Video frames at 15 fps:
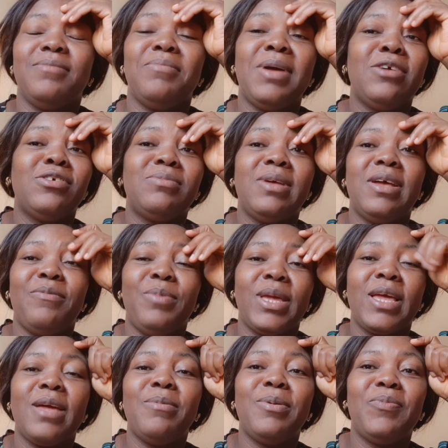My husband has
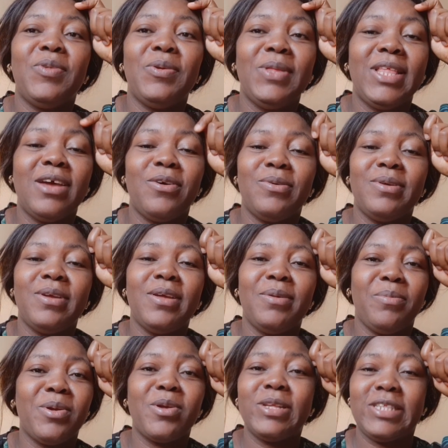been calming them down
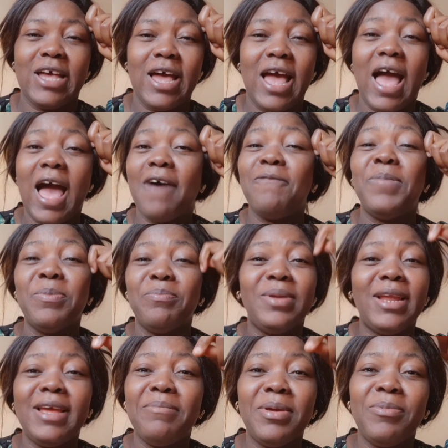because I've been
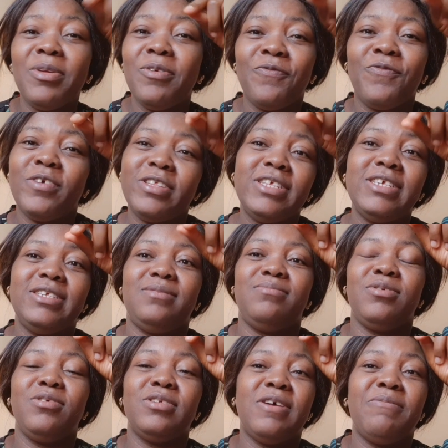blaming him for this
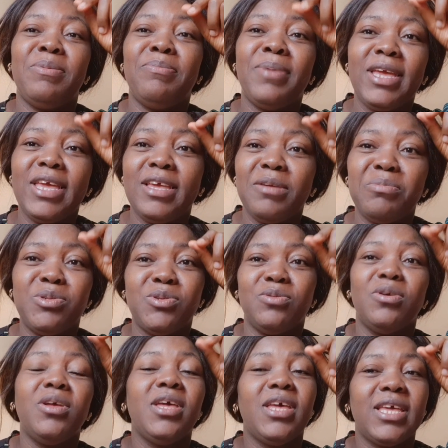because I've been begging him
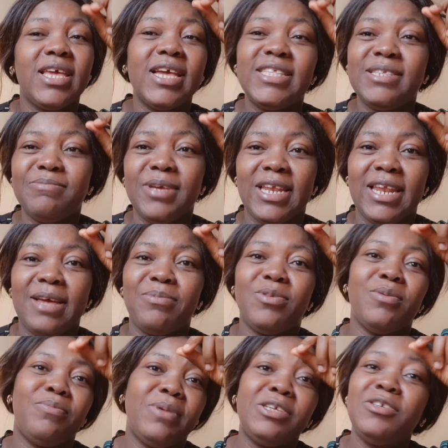to get me a
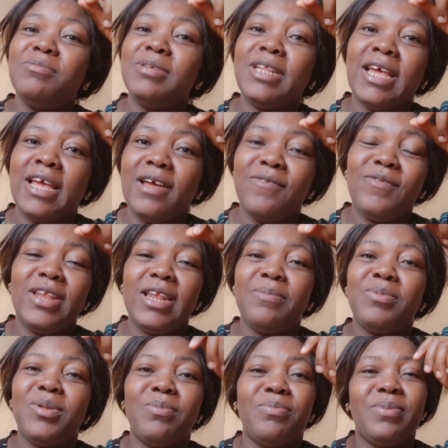laptop. Assuming I have a
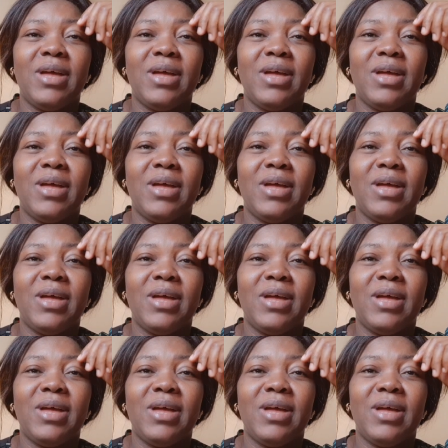laptop,